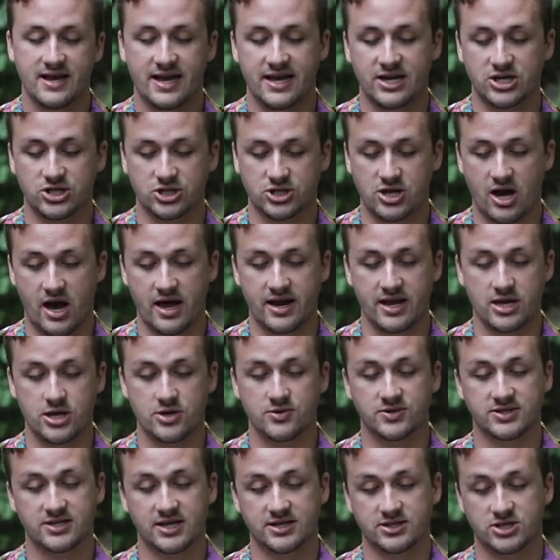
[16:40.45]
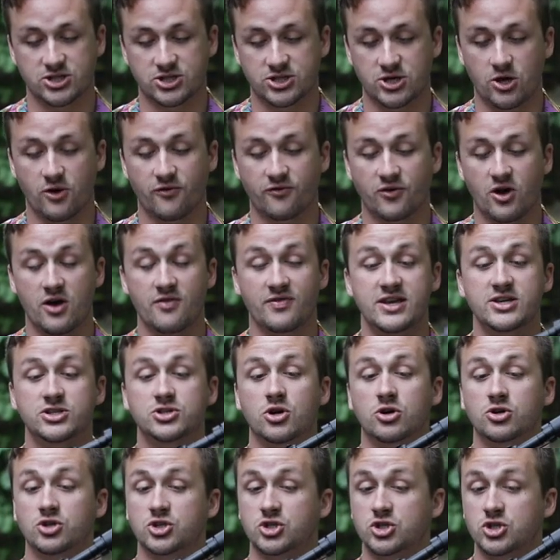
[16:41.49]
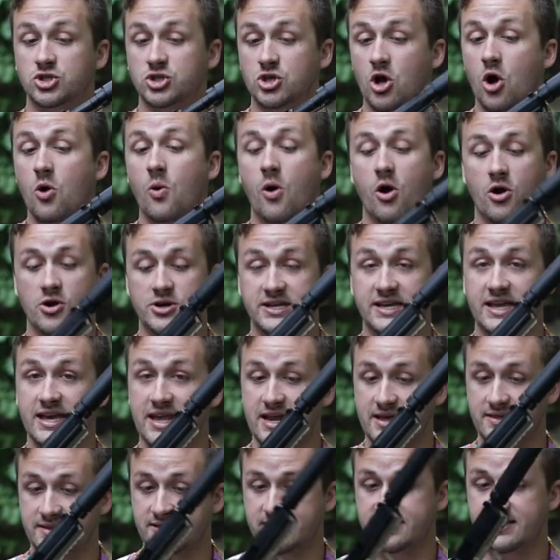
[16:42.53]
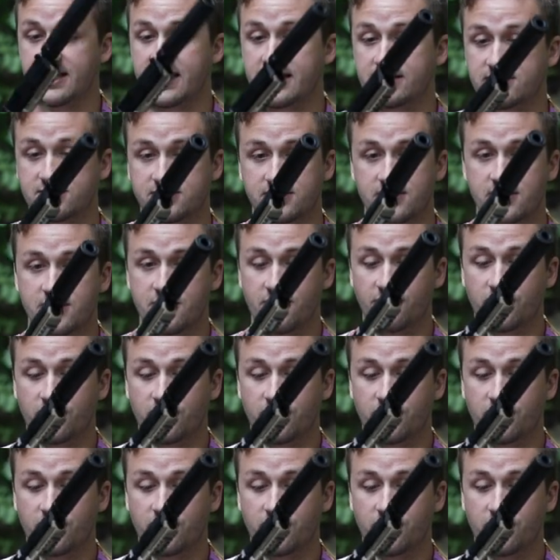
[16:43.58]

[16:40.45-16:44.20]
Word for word: He just got it and used it as a shelf gun. These are so hard to get in the States.